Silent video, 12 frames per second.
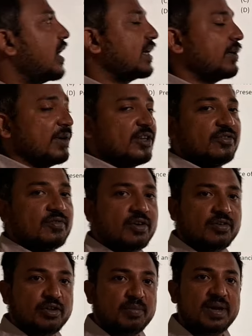activities?
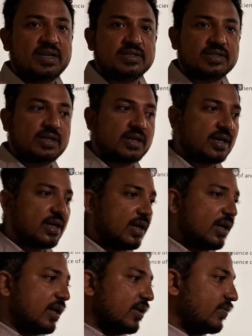Further means
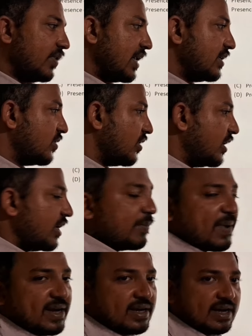there is already a
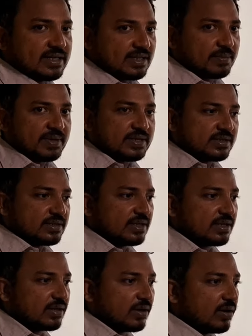mine established
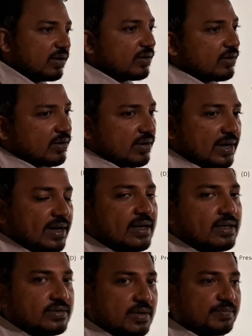or
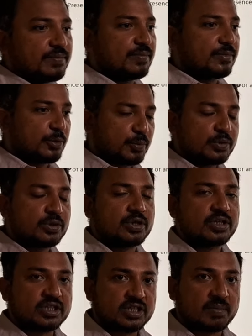already some
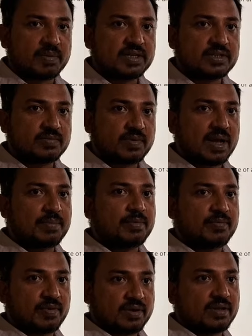deposition established. We have
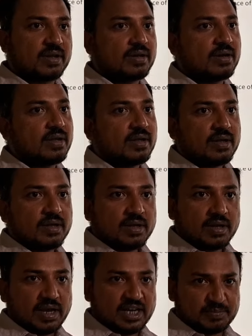to further
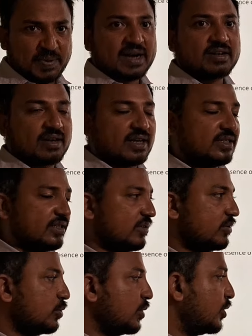expand the
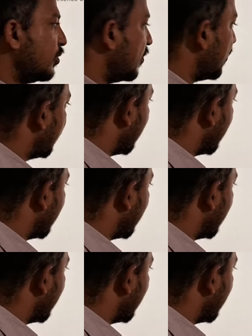region. So it will be